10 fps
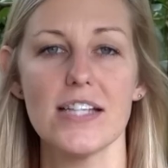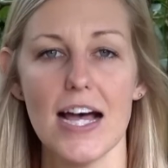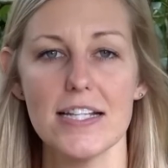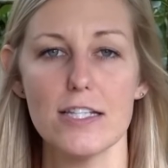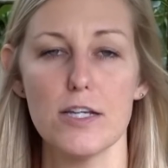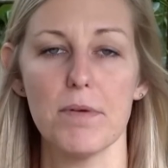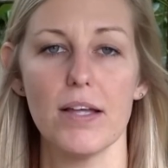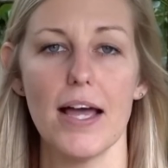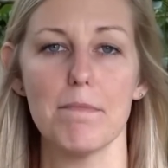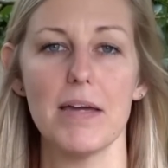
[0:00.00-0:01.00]
a side sleeper
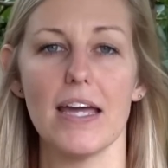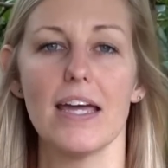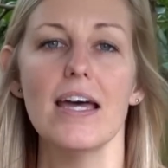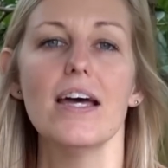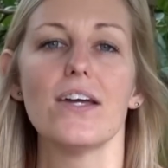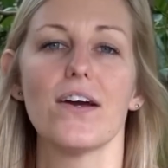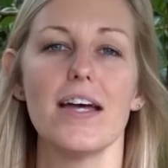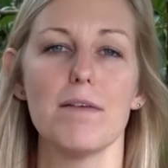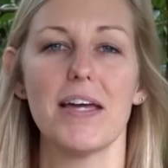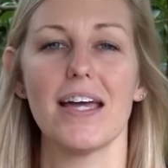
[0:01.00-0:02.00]
like me your
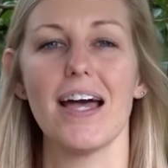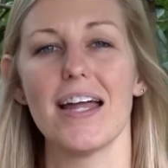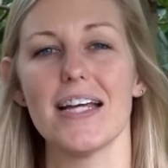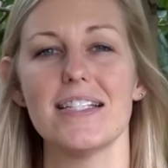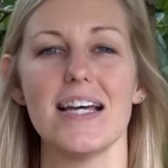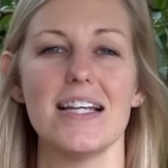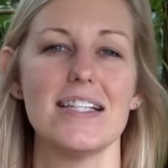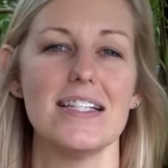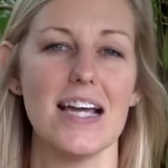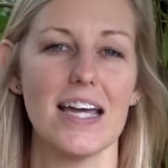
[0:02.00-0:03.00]
hip can kind of tend
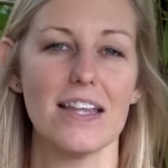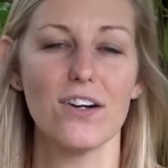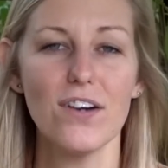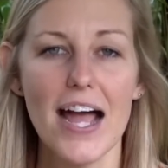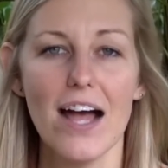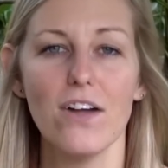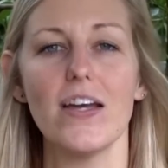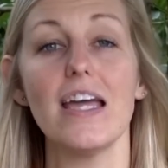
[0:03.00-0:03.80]
to dig in the ground,